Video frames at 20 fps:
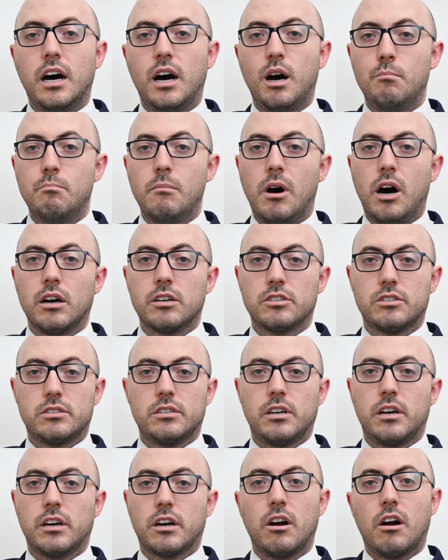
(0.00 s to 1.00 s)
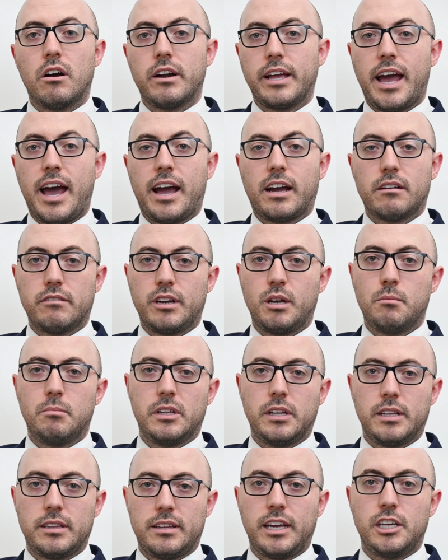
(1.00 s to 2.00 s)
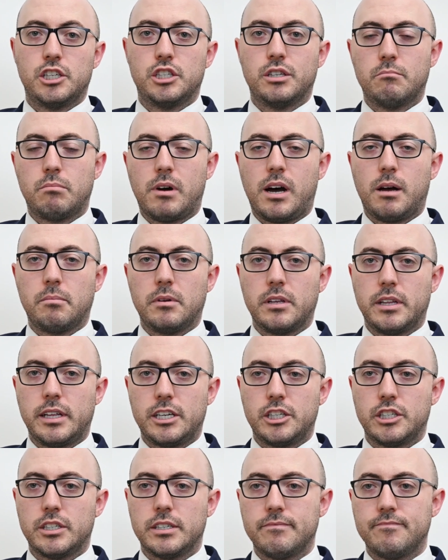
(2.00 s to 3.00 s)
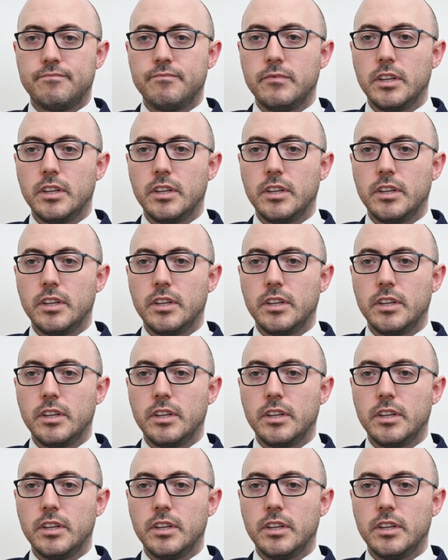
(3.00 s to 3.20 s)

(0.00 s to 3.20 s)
amongst a cardiac rehabilitation population.